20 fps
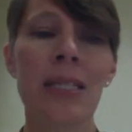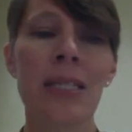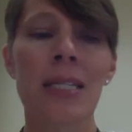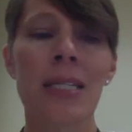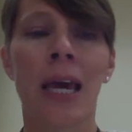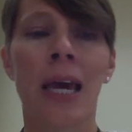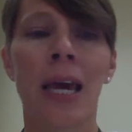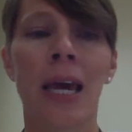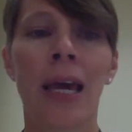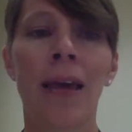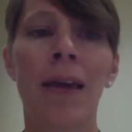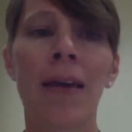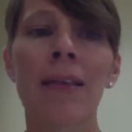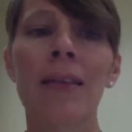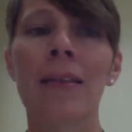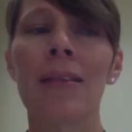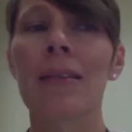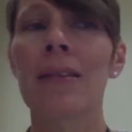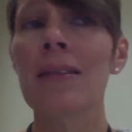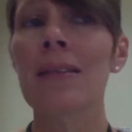say
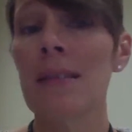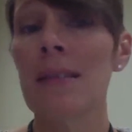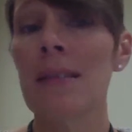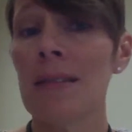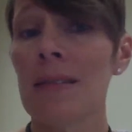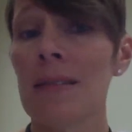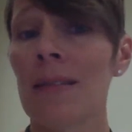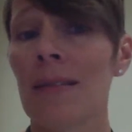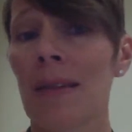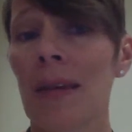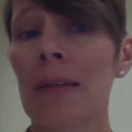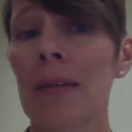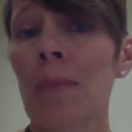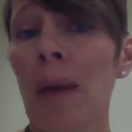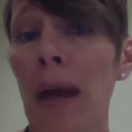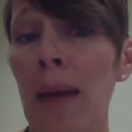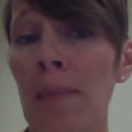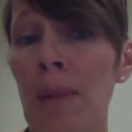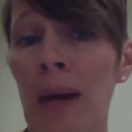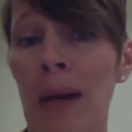in
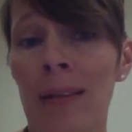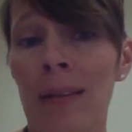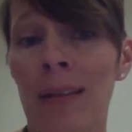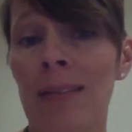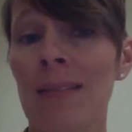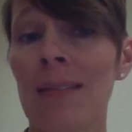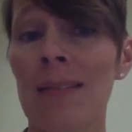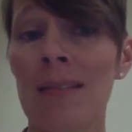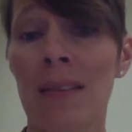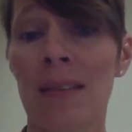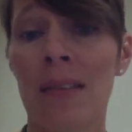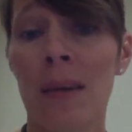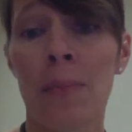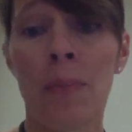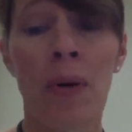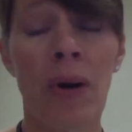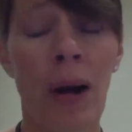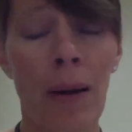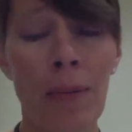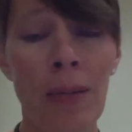my mind, this is the
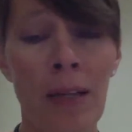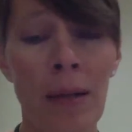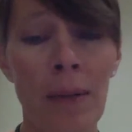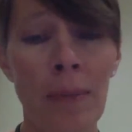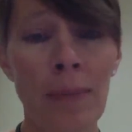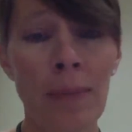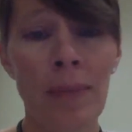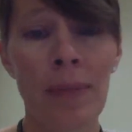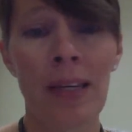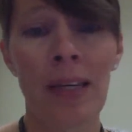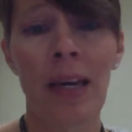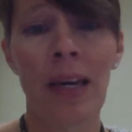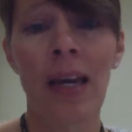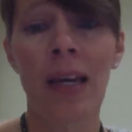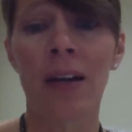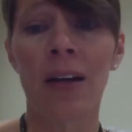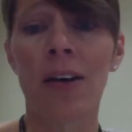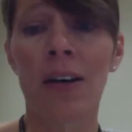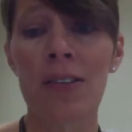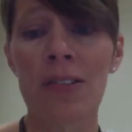problem.
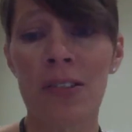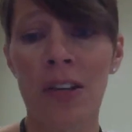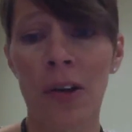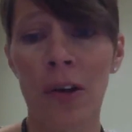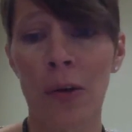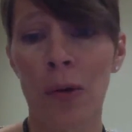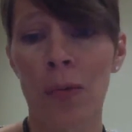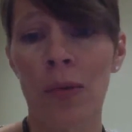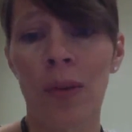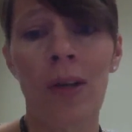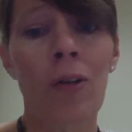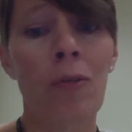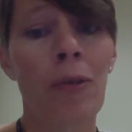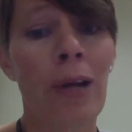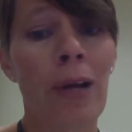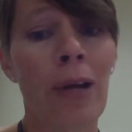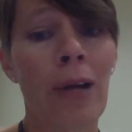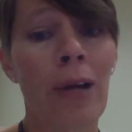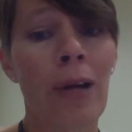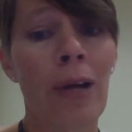And also the
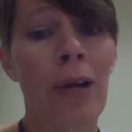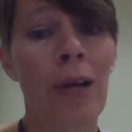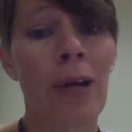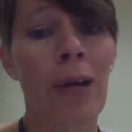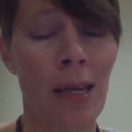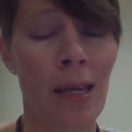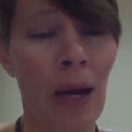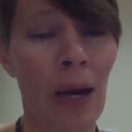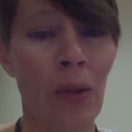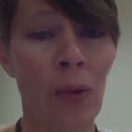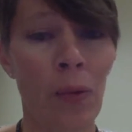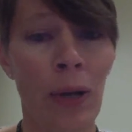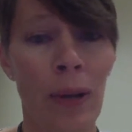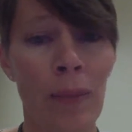great thing